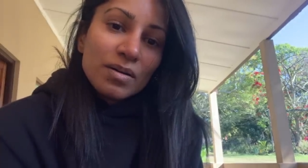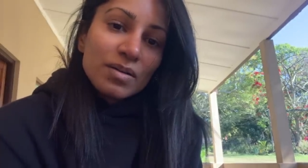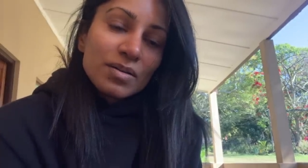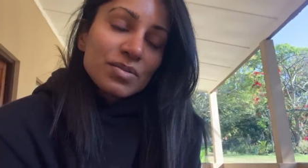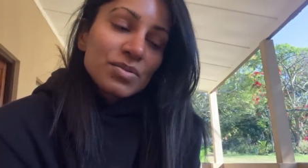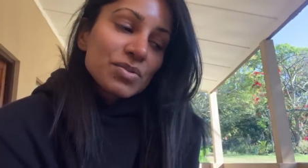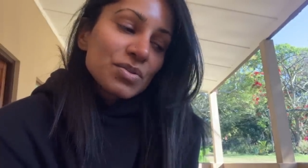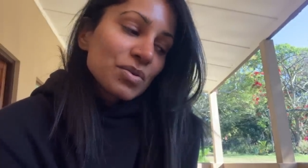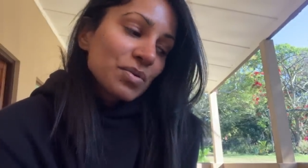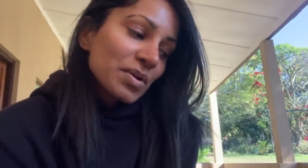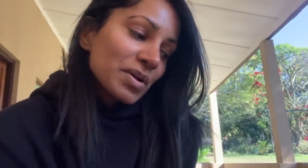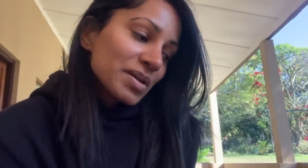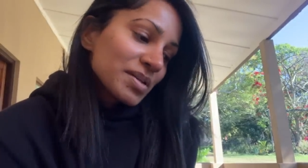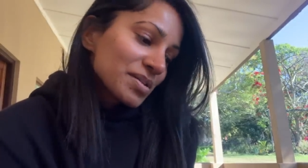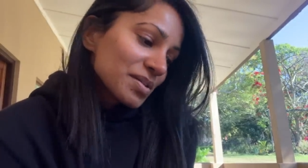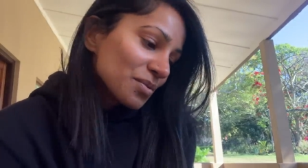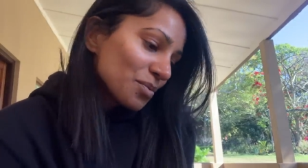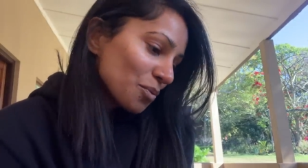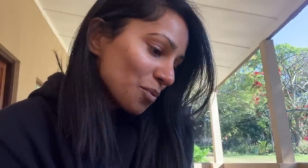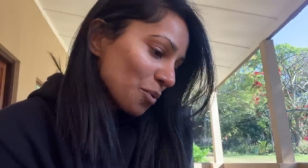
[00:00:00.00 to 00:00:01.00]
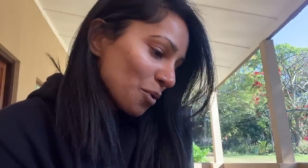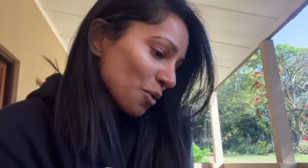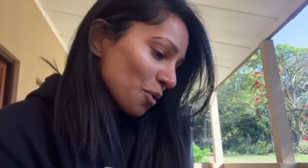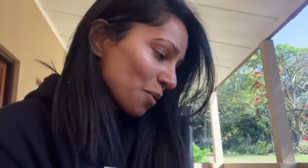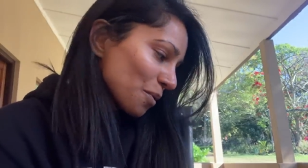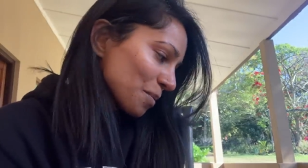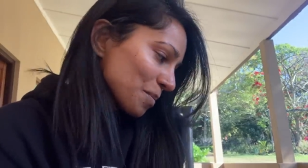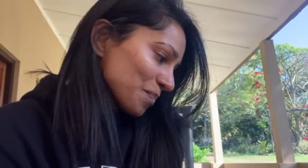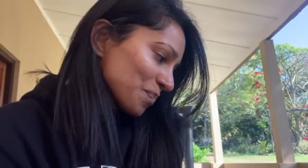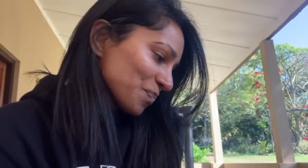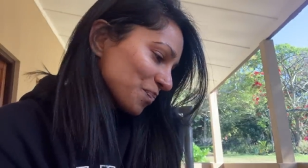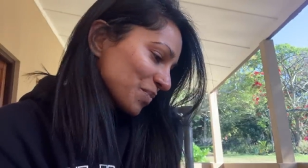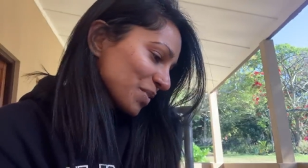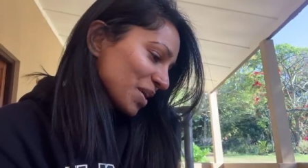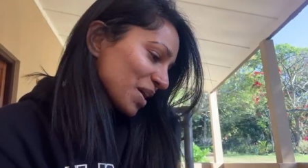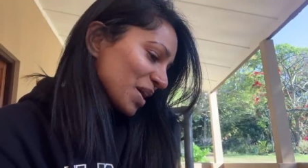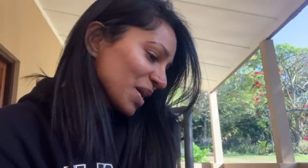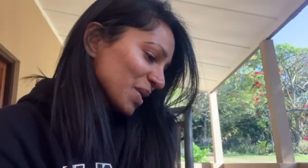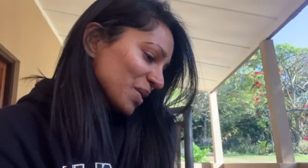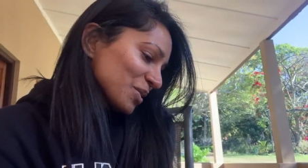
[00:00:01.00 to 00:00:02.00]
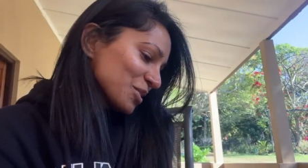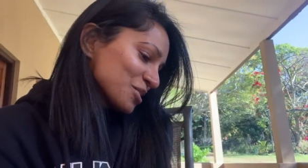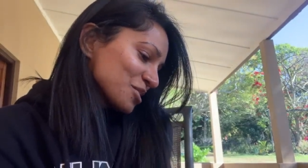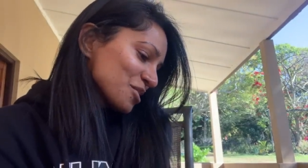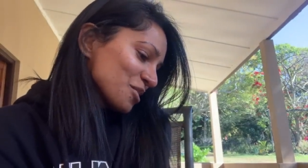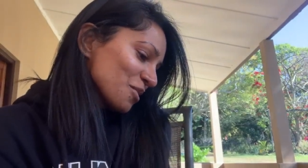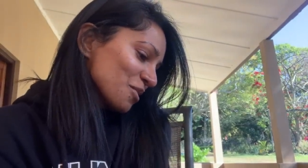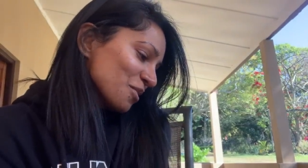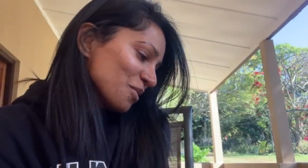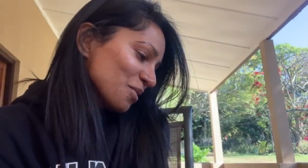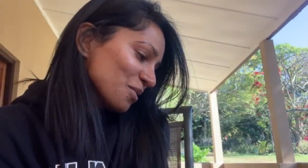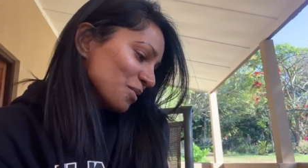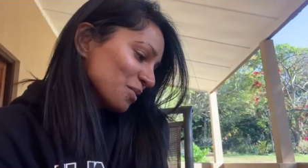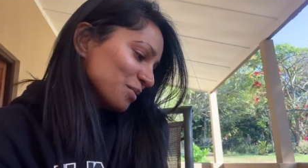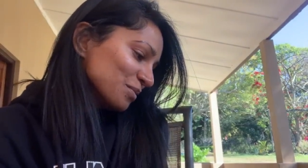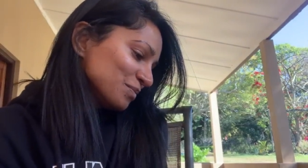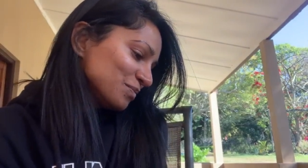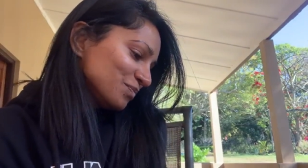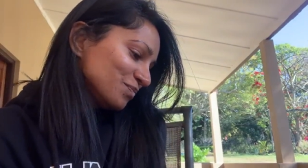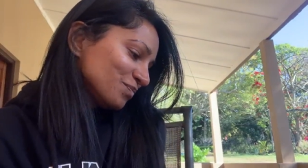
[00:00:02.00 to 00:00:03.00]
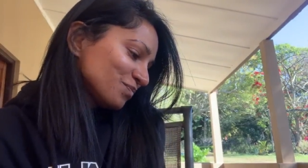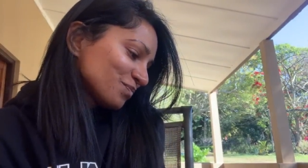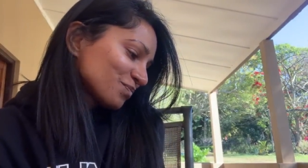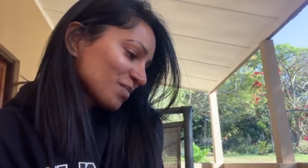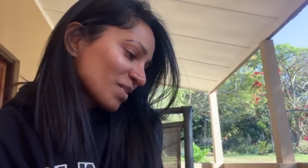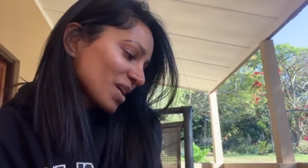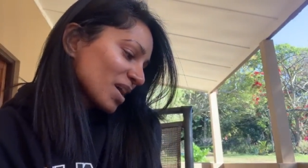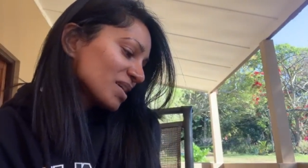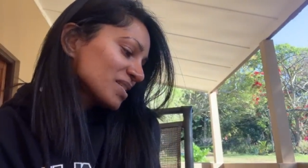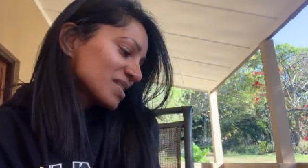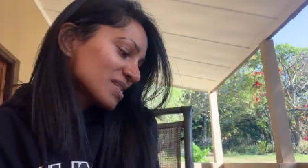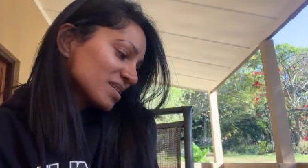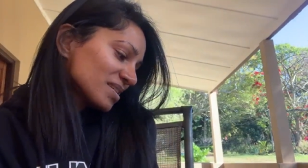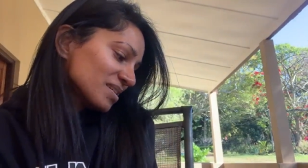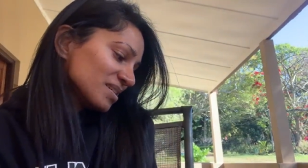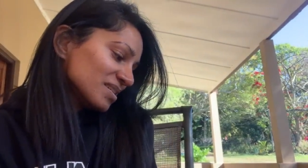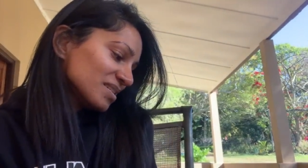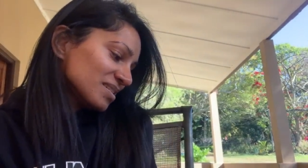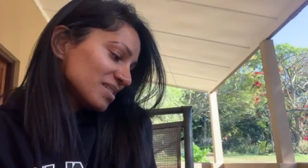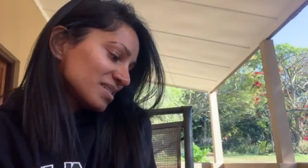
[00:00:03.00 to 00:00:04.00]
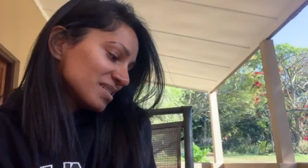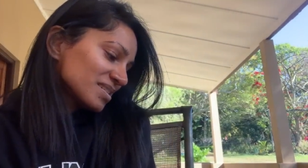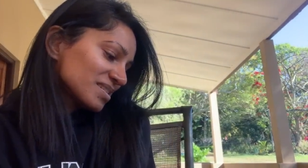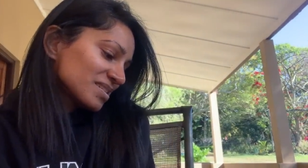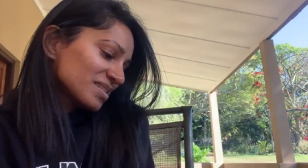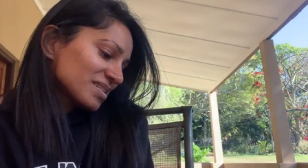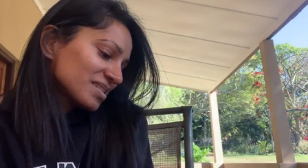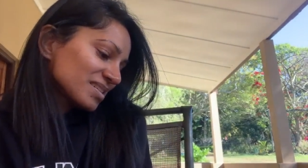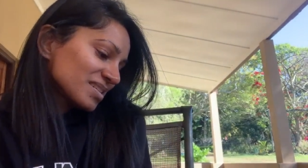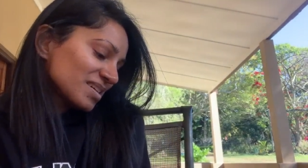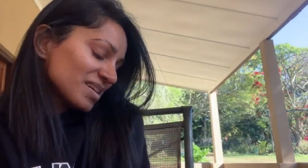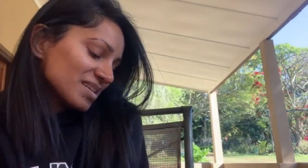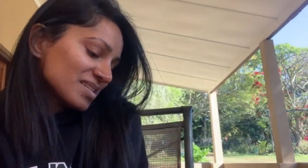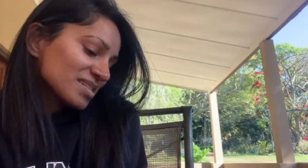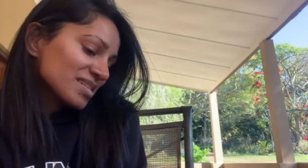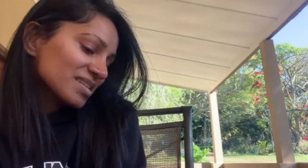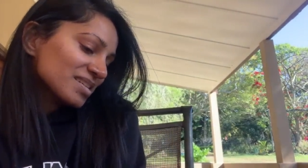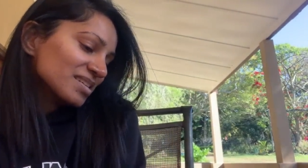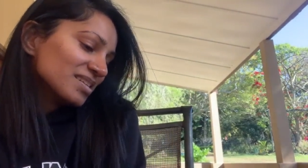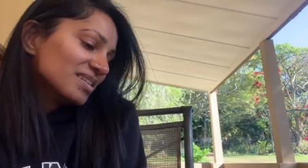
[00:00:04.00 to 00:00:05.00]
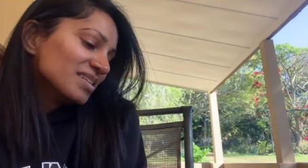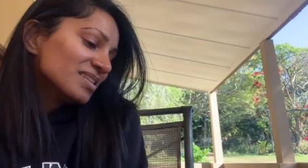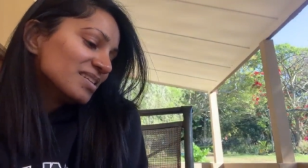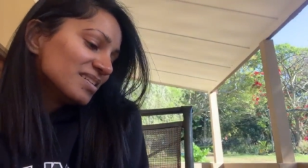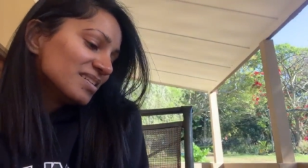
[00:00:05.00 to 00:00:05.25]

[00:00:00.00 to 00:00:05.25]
so nice and warm. Hi Oslo. Hazard. Hazard.